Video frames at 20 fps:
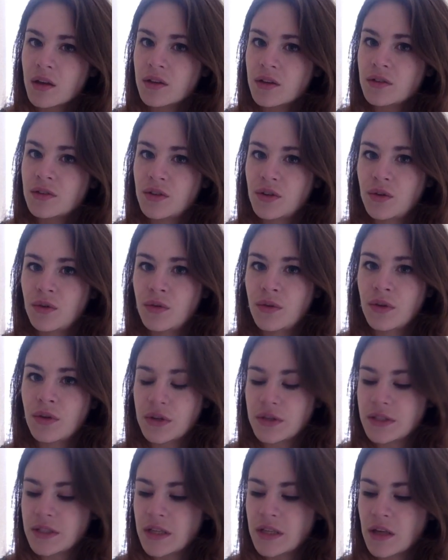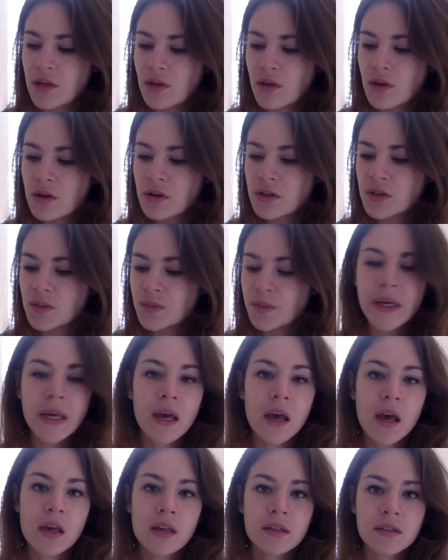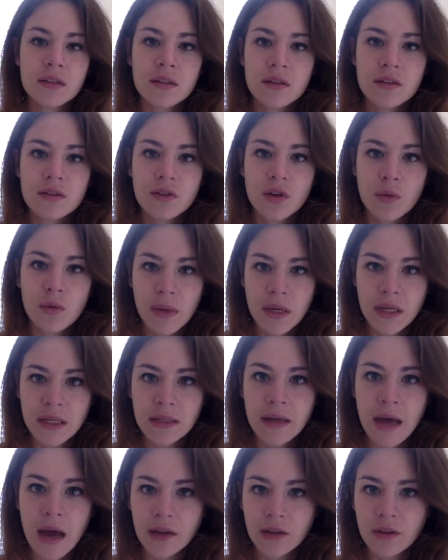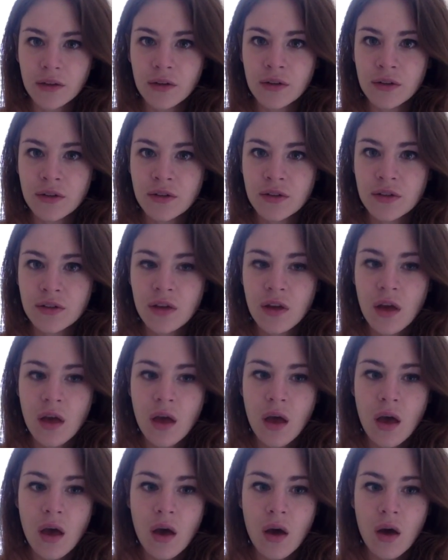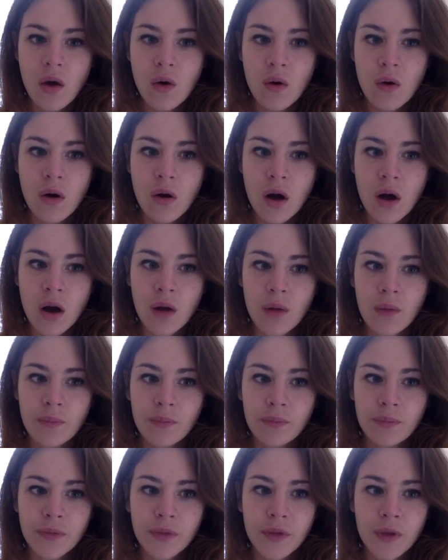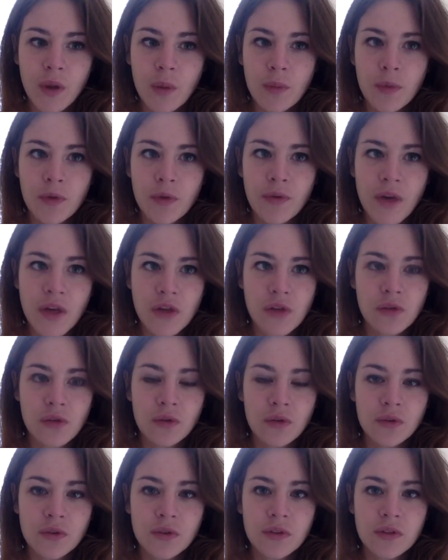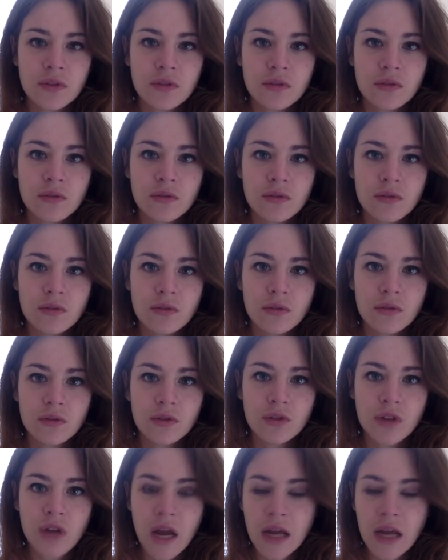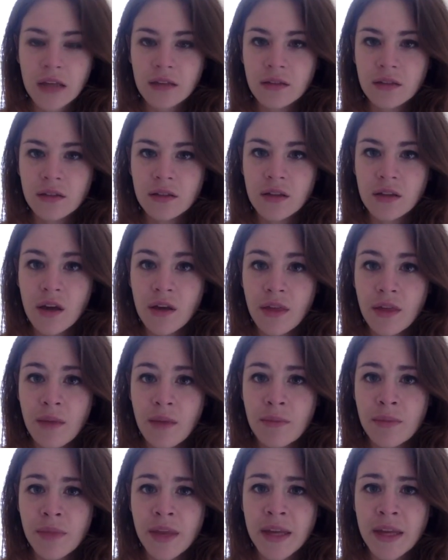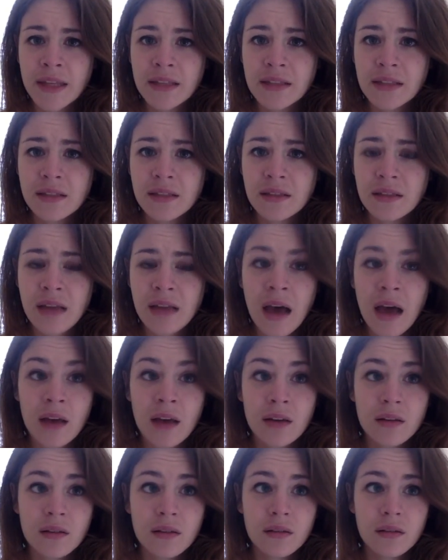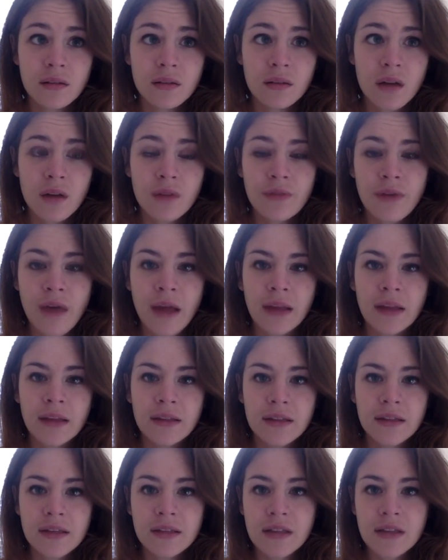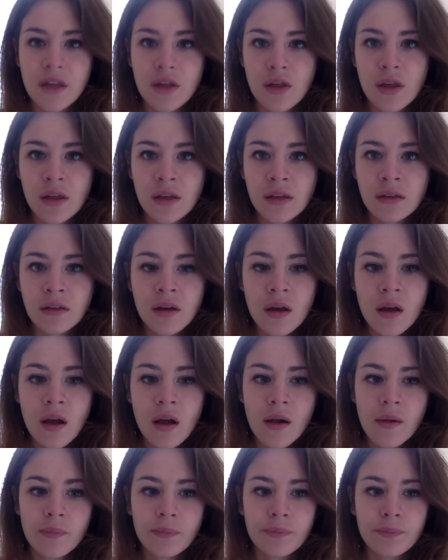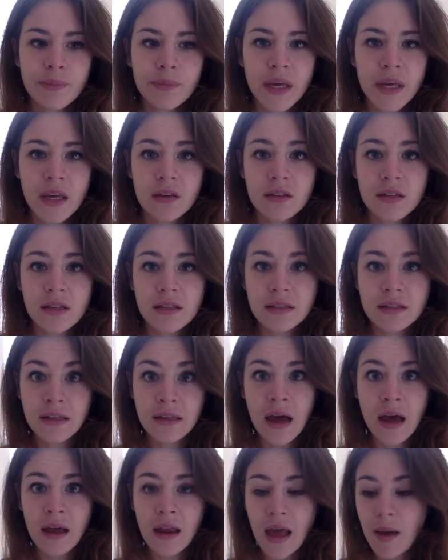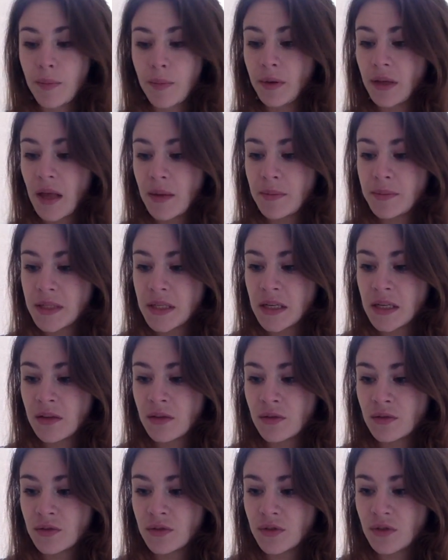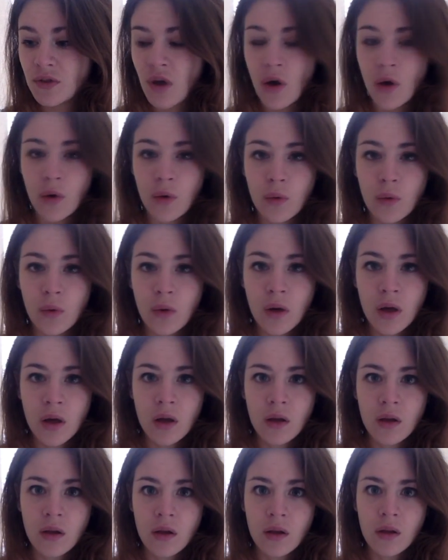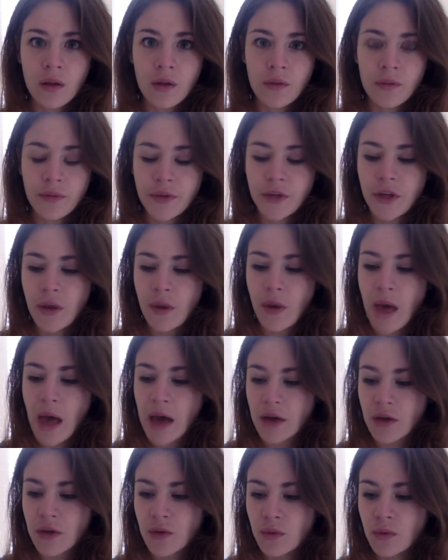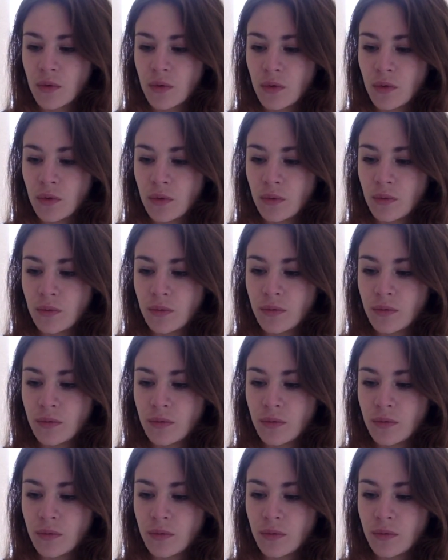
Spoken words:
to their seizures because so many doctors or professionals trying to tell them that it's not a valid condition because it's not epilepsy. There's no actual